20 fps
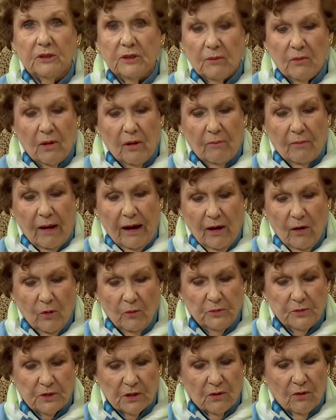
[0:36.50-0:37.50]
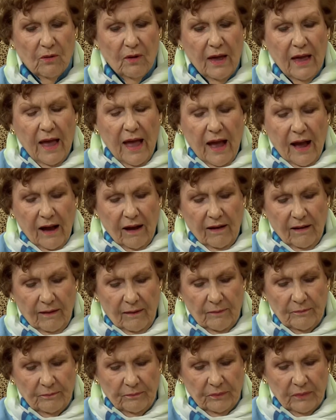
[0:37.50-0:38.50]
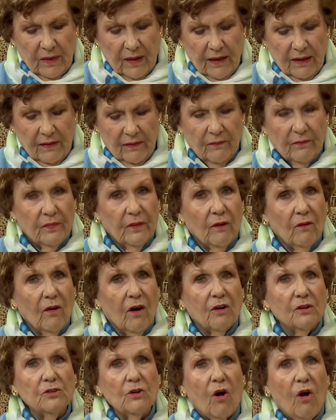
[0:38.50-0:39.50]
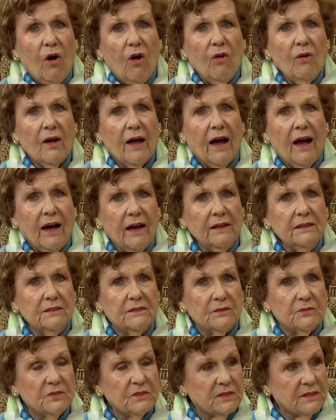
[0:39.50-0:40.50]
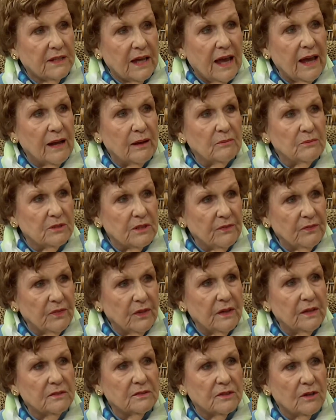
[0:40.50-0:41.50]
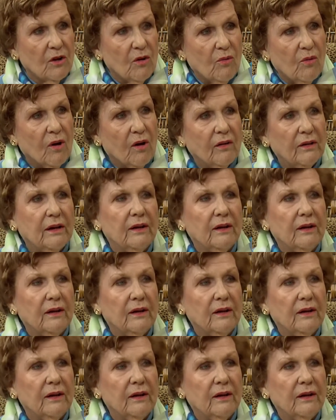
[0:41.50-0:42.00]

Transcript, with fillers: them up. I hope so. Uh, there are all kinds of scams and things that go on.